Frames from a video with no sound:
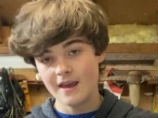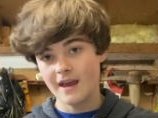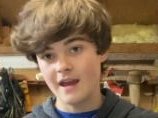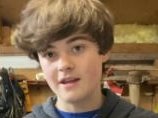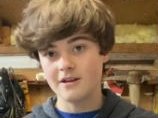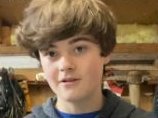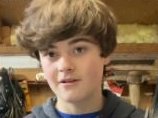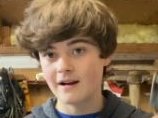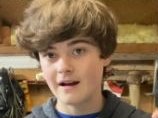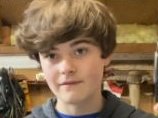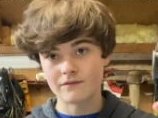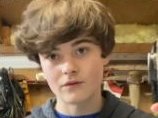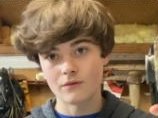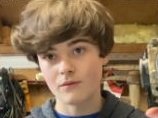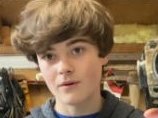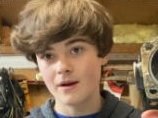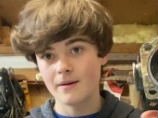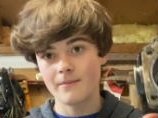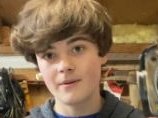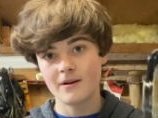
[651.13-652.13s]
and you don't have to
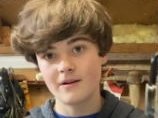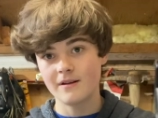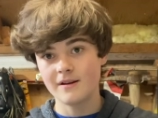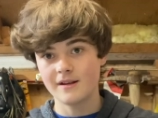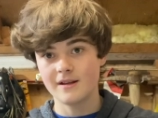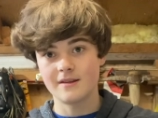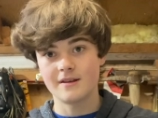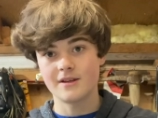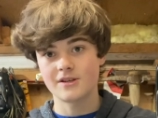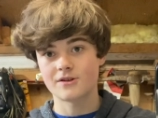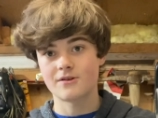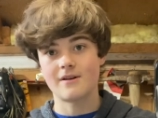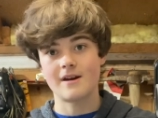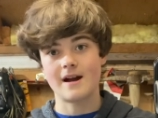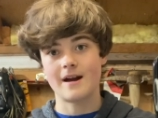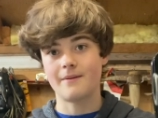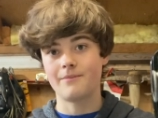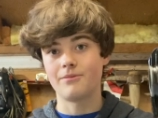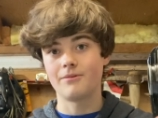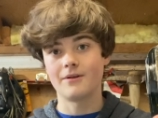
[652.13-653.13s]
worry about any of this
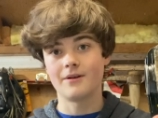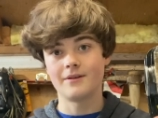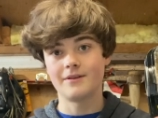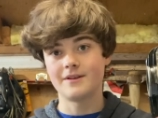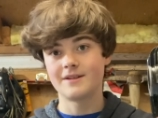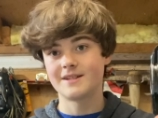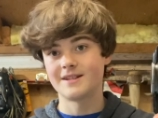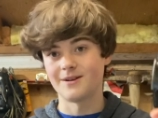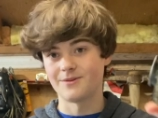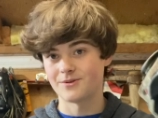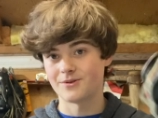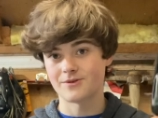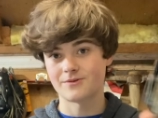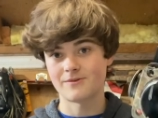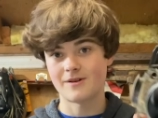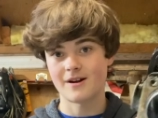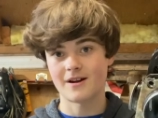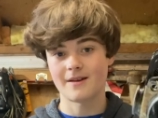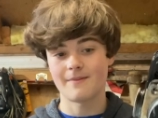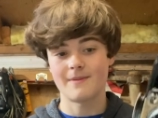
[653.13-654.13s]
crap where the cylinder's
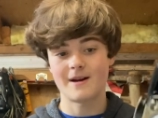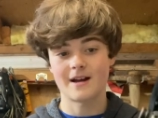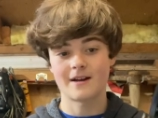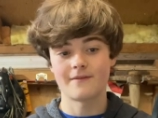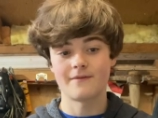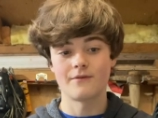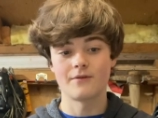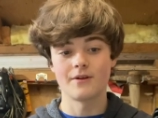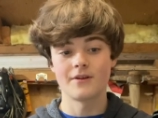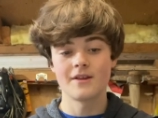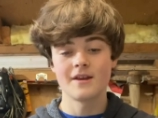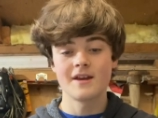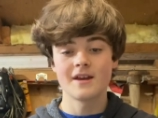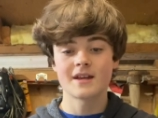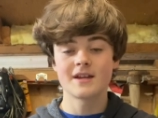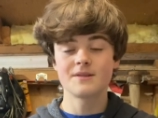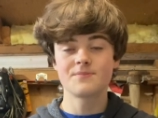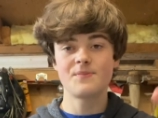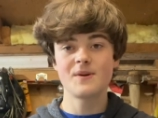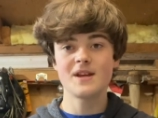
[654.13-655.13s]
rocking back and forth
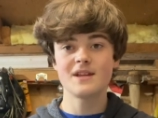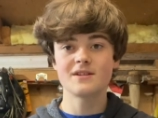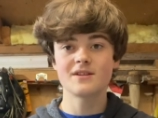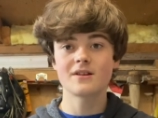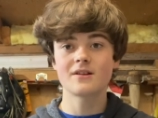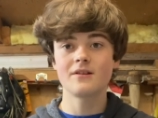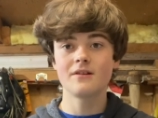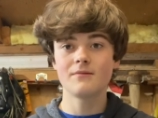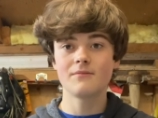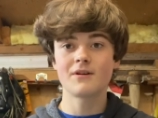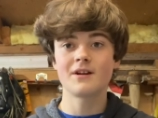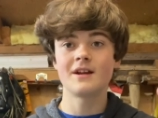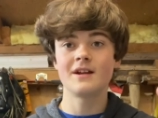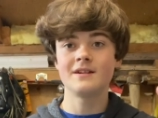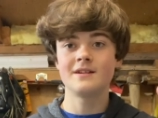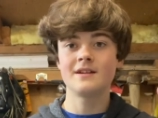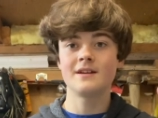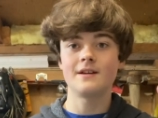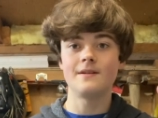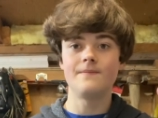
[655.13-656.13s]
because basically what I
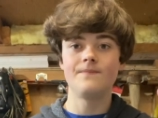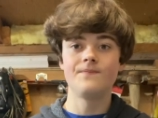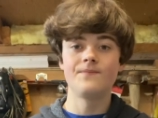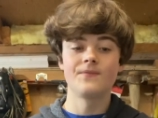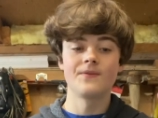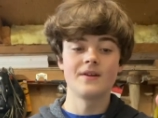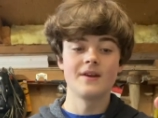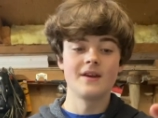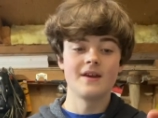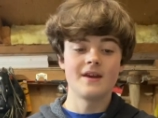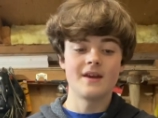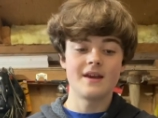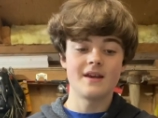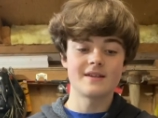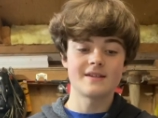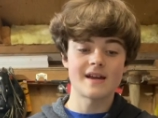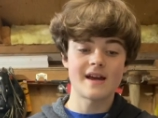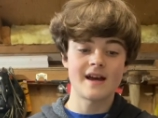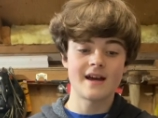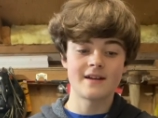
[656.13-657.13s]
did
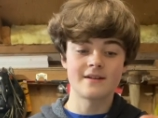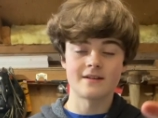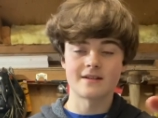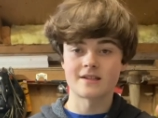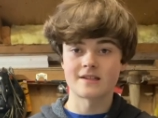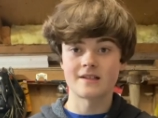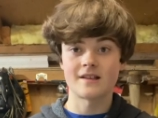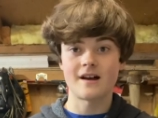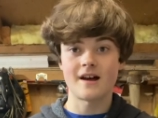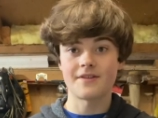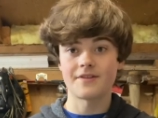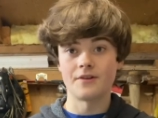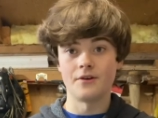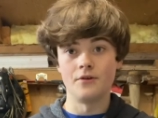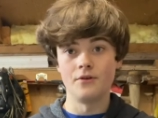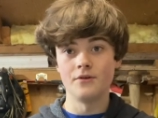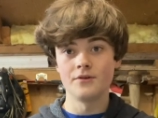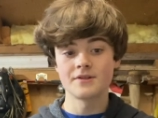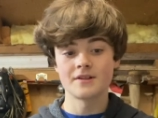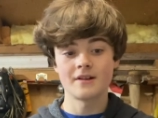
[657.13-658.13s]
is I had to slot the
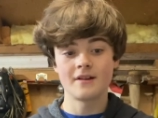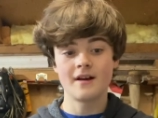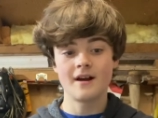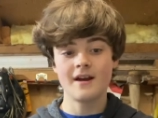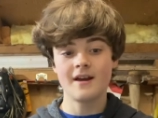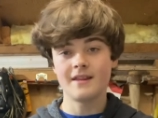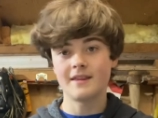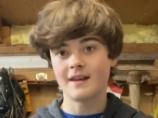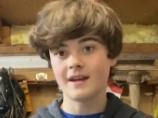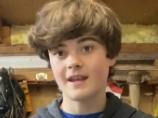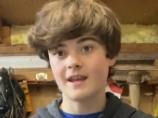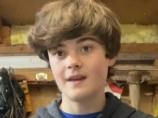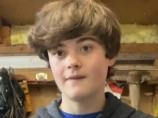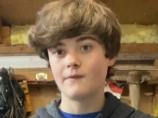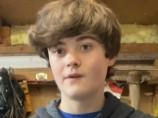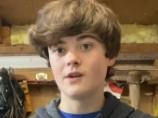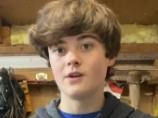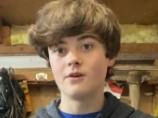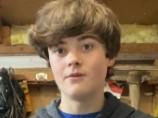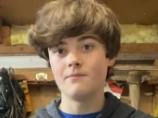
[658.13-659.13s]
holes a lot and that gave
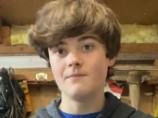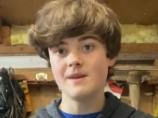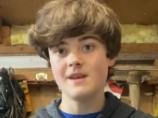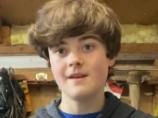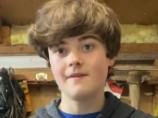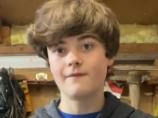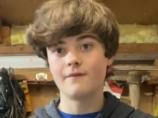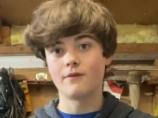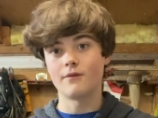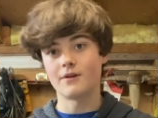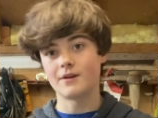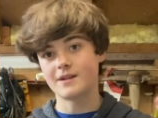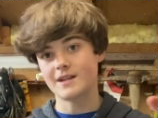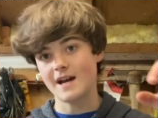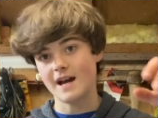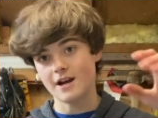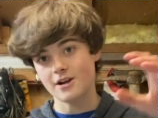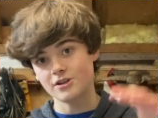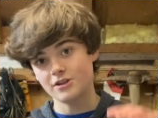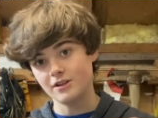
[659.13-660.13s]
it no meat for it to
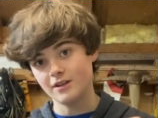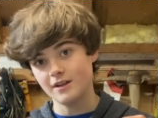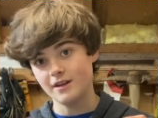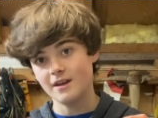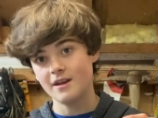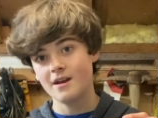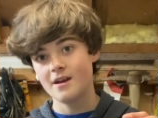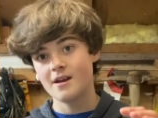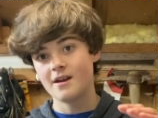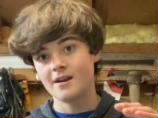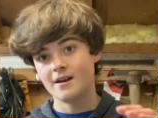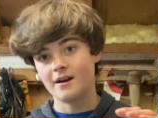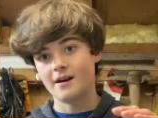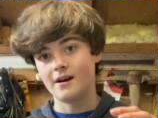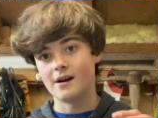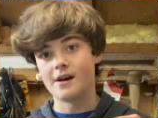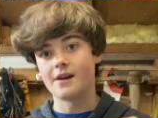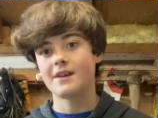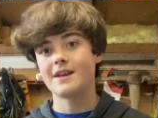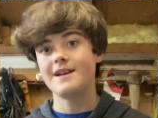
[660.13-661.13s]
actually
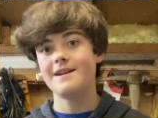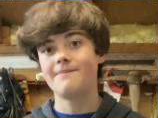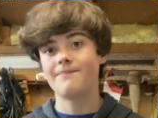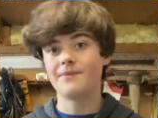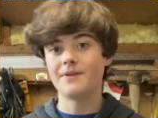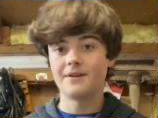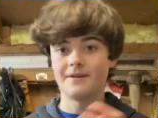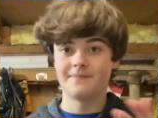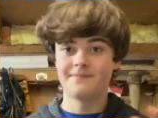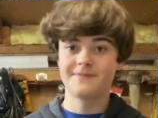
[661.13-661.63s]
uh, keep the